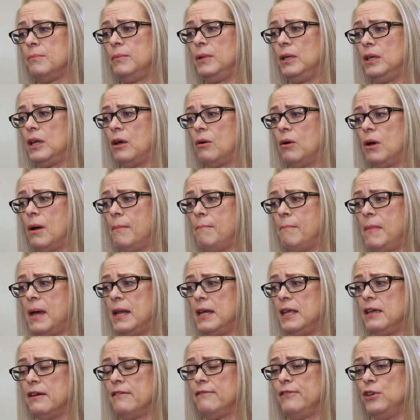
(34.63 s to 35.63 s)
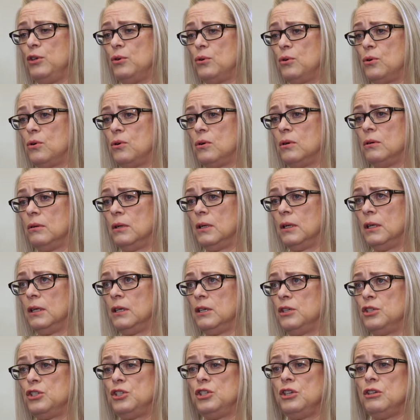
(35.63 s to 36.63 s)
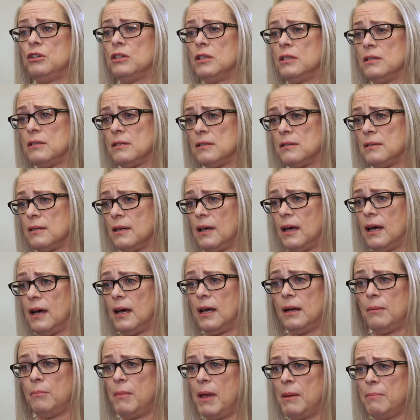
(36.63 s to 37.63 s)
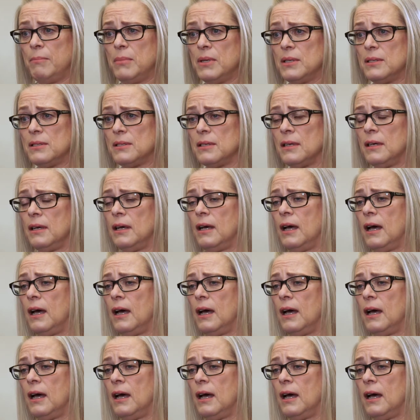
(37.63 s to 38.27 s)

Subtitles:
You know, many of your students and members,